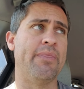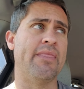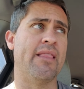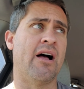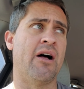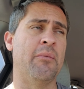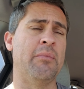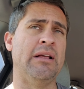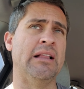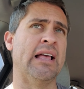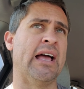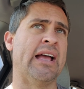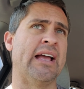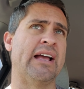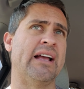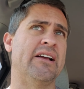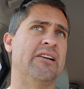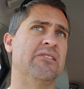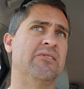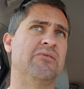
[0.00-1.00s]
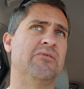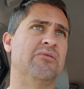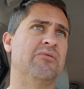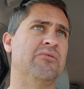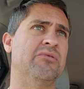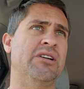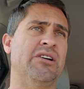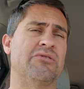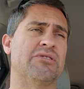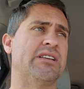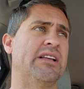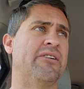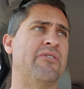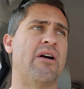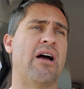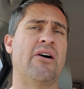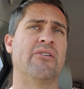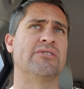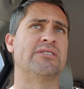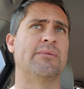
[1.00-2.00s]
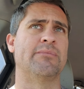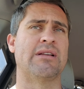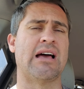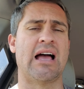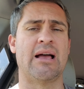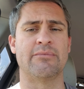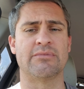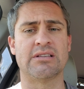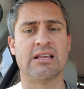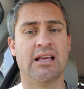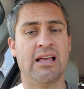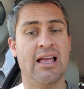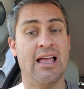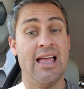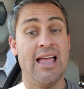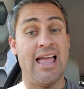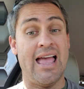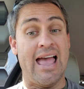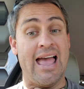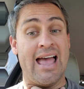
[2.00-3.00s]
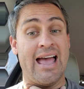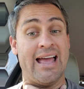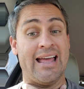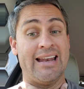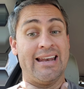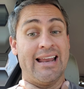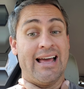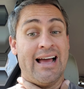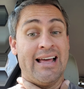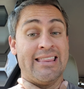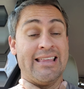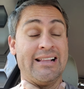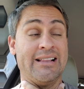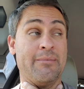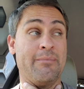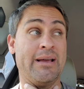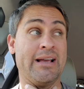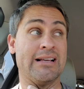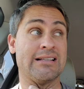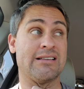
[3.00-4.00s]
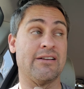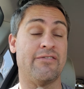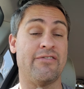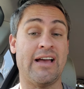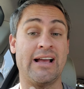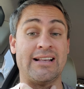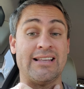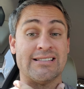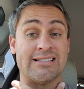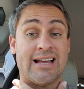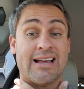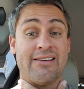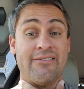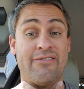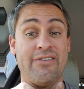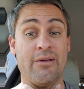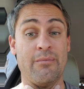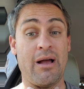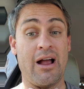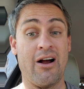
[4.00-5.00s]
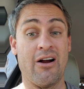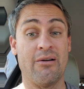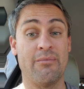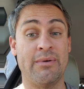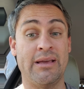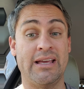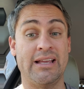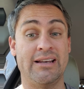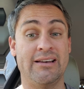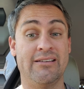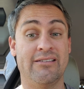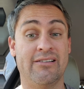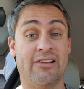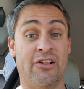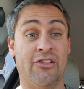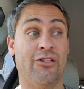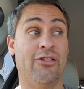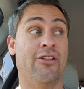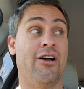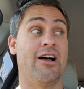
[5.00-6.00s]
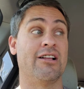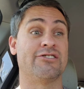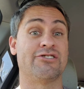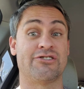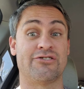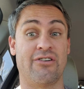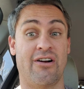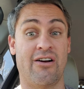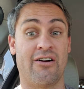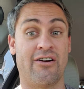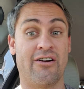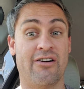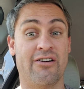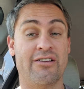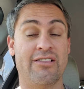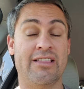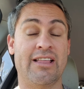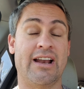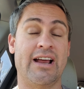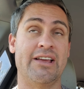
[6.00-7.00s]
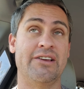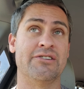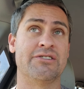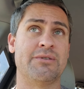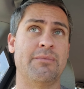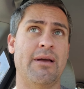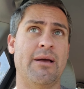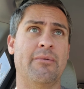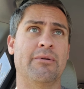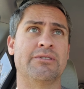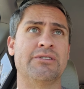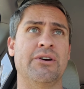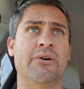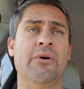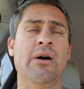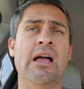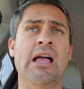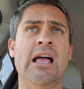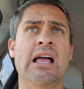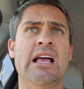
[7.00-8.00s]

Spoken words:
I'll be laying, sitting around sometimes, and I think the biggest effect is I can feel my heartbeat a lot stronger than I used to be able to.